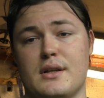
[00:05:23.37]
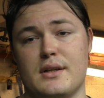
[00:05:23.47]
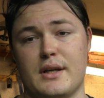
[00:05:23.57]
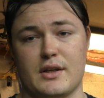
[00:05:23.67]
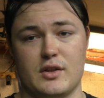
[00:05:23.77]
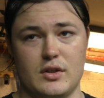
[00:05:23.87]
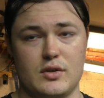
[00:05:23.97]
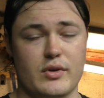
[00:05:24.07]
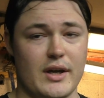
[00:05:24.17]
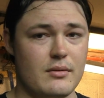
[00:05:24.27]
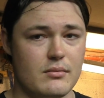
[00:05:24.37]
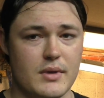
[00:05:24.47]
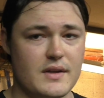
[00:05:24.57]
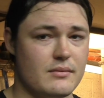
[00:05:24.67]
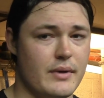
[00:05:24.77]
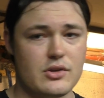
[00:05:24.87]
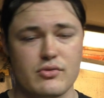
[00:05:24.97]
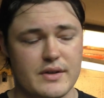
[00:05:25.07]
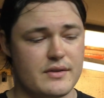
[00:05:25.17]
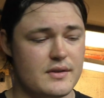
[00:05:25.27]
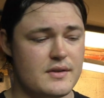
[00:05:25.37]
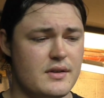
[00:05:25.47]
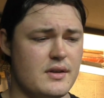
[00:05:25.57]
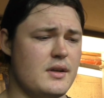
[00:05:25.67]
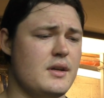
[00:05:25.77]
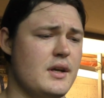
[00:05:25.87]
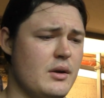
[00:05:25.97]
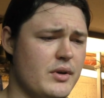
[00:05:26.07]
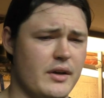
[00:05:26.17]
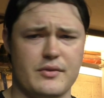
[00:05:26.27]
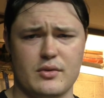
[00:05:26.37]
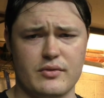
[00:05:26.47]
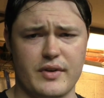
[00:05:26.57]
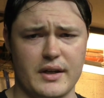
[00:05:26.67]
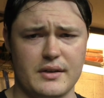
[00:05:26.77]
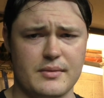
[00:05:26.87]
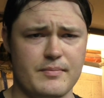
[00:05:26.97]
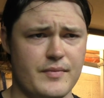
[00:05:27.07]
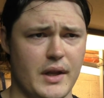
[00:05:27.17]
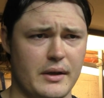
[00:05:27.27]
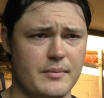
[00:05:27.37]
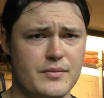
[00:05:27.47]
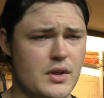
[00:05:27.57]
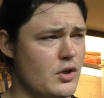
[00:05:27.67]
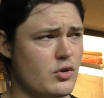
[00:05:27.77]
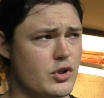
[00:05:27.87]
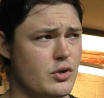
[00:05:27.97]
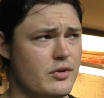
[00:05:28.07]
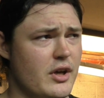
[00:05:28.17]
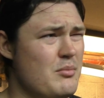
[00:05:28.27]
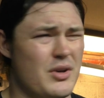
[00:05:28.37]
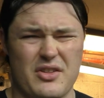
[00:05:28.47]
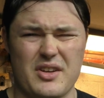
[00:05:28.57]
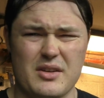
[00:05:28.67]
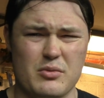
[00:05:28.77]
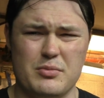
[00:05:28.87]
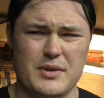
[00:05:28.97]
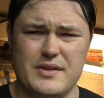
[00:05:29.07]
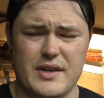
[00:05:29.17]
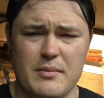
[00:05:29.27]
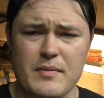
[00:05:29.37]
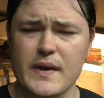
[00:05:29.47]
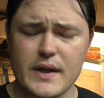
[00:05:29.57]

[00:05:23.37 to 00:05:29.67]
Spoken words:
Like, you can mix and match resins. I would have to find like a good cure time, but I think it would be the same,